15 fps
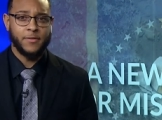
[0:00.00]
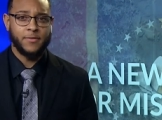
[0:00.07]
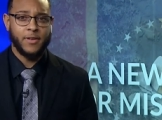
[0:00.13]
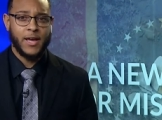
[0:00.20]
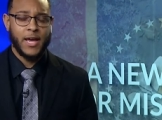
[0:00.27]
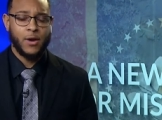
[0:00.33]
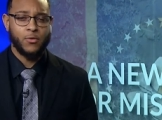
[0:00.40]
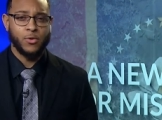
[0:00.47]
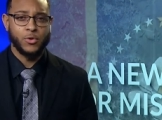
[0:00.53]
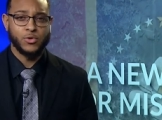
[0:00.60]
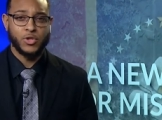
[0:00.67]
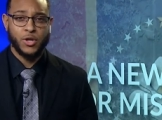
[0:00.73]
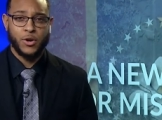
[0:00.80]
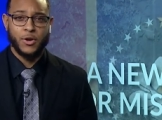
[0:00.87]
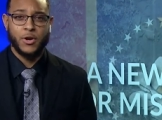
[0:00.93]
flag will
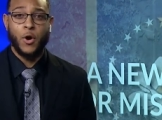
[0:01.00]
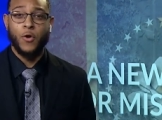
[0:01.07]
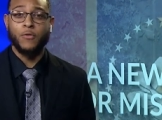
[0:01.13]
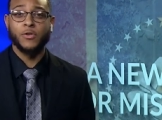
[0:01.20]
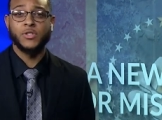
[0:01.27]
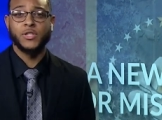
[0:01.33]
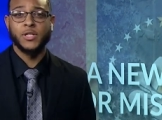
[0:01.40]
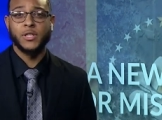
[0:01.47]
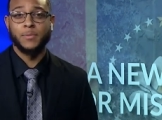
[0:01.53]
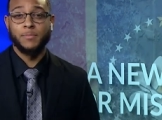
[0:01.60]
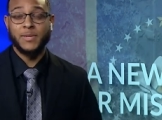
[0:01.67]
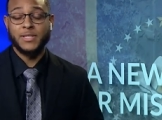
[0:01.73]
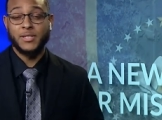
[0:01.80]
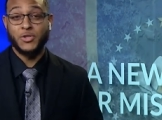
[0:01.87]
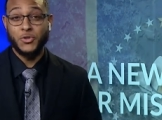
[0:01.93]
turn over to
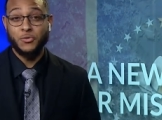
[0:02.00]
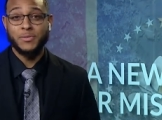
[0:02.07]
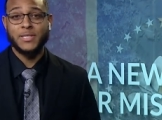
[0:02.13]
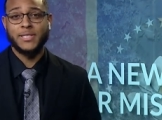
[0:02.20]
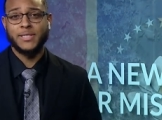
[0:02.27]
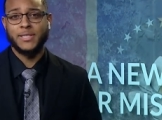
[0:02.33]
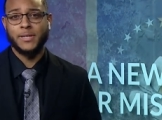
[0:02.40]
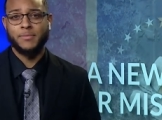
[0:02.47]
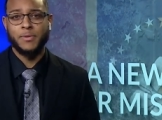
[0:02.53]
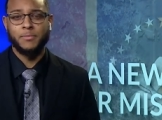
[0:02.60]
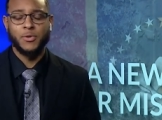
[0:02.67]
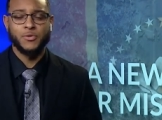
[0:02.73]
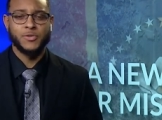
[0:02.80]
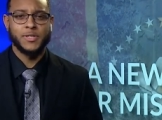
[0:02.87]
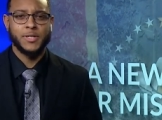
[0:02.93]
the two Mississippi
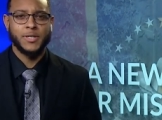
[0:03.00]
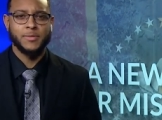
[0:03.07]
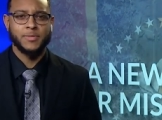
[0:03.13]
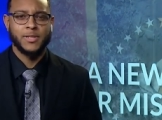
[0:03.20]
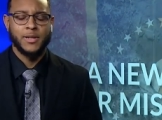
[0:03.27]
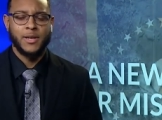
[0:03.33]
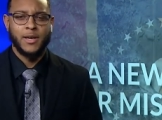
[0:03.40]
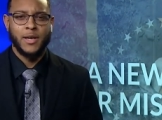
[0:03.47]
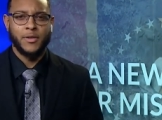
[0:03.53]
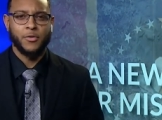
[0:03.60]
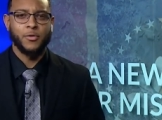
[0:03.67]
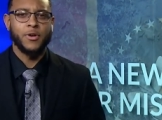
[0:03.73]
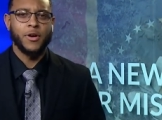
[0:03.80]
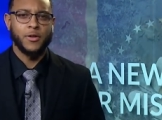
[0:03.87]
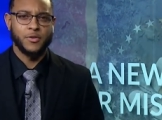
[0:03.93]
museums and
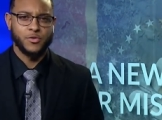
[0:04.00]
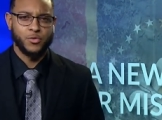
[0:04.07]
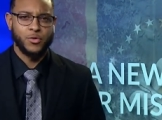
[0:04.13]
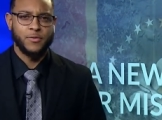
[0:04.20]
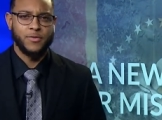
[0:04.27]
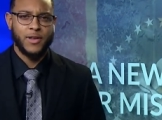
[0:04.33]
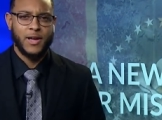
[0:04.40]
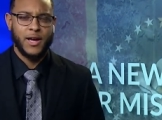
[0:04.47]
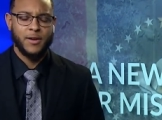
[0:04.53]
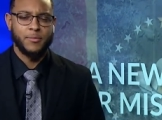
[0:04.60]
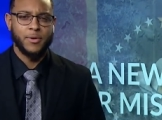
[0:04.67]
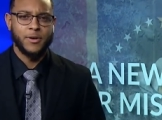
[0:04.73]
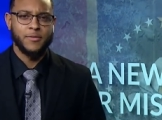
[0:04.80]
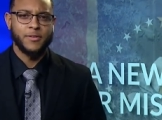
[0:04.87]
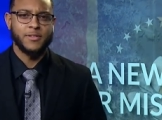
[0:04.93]
three others will fly
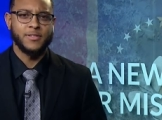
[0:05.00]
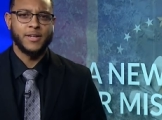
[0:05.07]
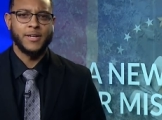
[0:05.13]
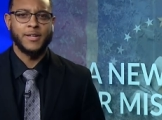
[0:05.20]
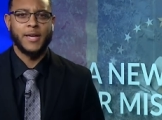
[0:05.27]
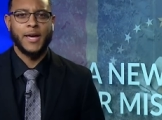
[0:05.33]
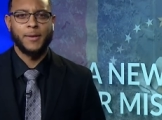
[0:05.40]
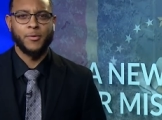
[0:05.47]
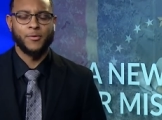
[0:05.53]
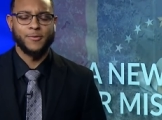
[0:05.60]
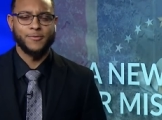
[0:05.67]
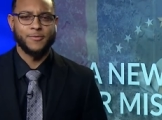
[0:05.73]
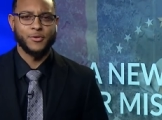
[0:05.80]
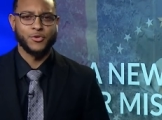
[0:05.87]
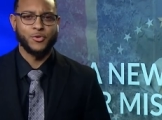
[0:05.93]
above the state capitol.
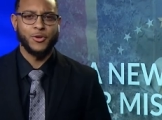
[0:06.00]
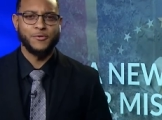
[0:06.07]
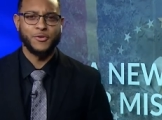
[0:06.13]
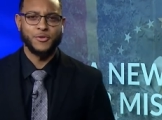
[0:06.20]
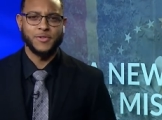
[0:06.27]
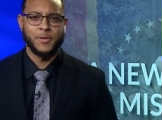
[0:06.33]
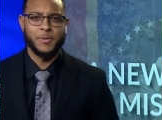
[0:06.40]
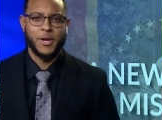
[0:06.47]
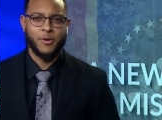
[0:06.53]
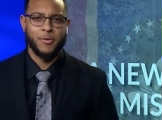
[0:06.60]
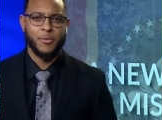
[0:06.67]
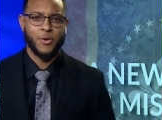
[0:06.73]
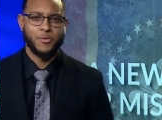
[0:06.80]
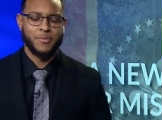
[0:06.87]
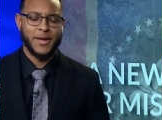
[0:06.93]
For 12 News, I'm Gary
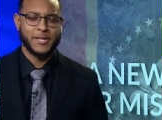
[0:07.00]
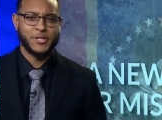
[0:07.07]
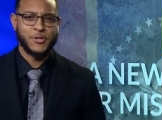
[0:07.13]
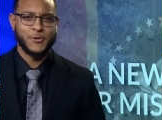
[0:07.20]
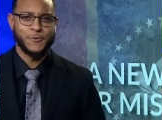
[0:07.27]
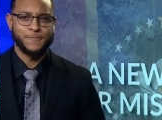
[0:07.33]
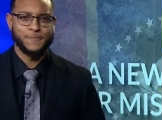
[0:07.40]
Burton. Back to you.